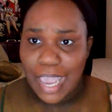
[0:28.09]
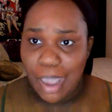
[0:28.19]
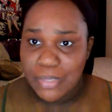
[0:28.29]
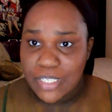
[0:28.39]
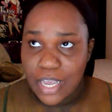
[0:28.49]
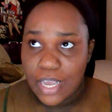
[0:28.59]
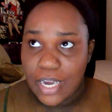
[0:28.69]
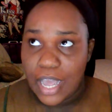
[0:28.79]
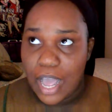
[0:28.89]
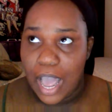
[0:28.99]

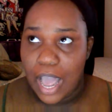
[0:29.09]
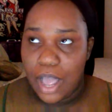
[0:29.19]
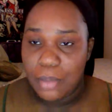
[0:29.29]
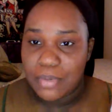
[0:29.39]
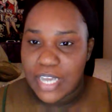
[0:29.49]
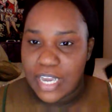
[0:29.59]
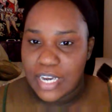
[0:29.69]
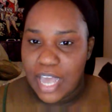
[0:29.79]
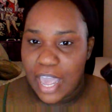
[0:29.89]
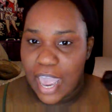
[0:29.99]
Amazon. They
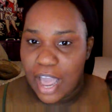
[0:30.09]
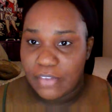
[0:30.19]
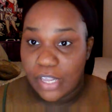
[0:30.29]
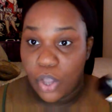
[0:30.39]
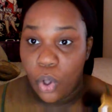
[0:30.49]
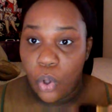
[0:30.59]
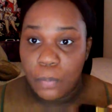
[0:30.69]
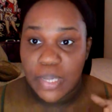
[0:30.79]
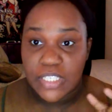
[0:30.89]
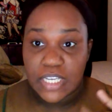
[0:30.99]
did not have like a
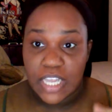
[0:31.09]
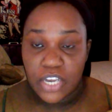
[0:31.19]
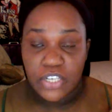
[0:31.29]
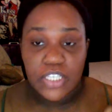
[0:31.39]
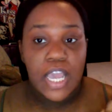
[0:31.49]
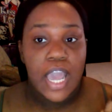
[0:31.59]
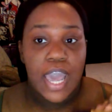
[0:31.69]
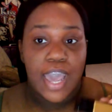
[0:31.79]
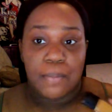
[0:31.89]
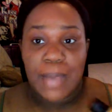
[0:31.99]
whole bunch of colors
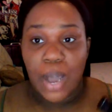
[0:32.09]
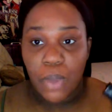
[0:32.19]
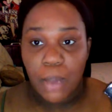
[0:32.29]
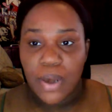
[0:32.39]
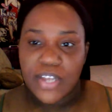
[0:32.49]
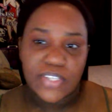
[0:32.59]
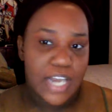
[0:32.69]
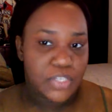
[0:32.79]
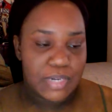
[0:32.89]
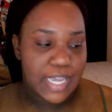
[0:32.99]
in my Walmart, so
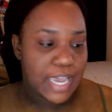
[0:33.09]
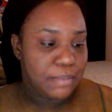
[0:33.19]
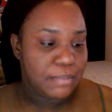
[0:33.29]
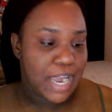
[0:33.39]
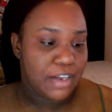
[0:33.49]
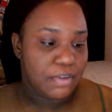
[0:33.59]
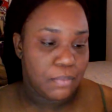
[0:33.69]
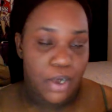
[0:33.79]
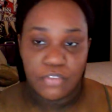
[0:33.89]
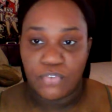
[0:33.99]
I just went ahead and bought
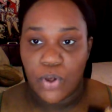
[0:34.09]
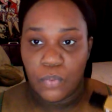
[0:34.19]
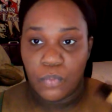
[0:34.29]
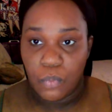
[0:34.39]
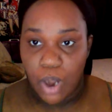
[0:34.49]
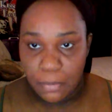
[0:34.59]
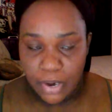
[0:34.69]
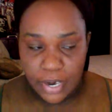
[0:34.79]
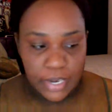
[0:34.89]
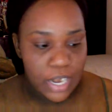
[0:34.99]
it from
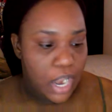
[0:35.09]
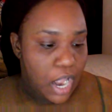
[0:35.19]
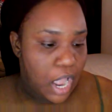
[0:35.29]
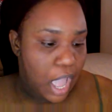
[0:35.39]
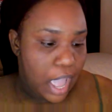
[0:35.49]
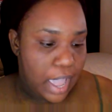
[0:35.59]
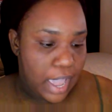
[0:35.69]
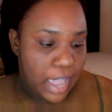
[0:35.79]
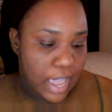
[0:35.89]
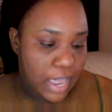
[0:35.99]
Walmart.
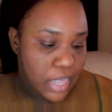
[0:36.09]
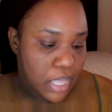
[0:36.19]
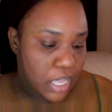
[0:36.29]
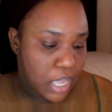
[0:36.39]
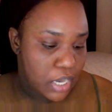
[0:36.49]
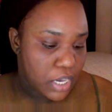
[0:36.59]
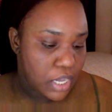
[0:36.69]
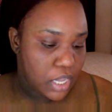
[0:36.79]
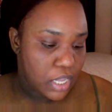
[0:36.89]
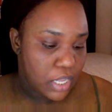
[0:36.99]
And the color
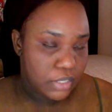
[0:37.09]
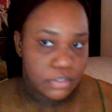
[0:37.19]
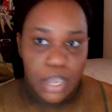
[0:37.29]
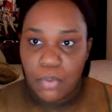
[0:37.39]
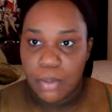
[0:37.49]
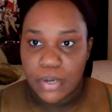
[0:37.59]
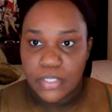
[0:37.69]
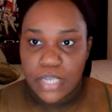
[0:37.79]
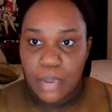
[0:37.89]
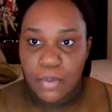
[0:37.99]
is not
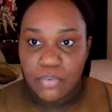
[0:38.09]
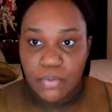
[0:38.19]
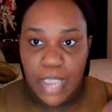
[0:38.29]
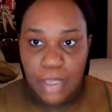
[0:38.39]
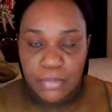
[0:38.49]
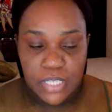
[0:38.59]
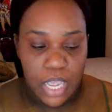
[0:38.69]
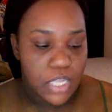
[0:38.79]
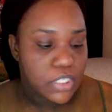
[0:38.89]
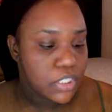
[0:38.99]
Walmart. I bought it from
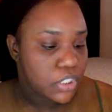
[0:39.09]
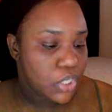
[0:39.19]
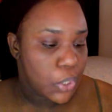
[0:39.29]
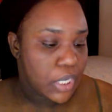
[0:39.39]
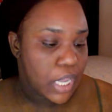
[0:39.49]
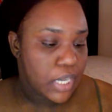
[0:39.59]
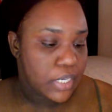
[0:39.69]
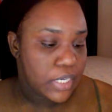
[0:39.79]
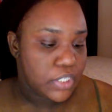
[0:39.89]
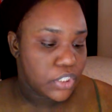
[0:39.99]
Amazon. So the
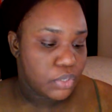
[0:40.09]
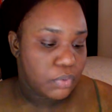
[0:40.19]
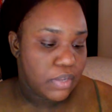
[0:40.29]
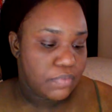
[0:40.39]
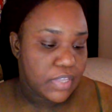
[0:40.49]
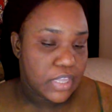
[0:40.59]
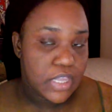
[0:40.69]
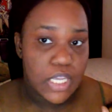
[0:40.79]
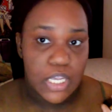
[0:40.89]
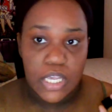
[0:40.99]
color is
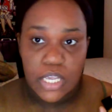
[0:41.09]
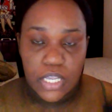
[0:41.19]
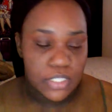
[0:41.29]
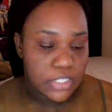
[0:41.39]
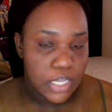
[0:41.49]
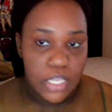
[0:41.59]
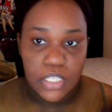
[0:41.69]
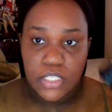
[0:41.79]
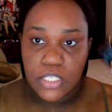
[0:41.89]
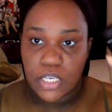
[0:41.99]

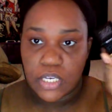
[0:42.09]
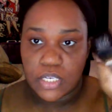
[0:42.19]
356.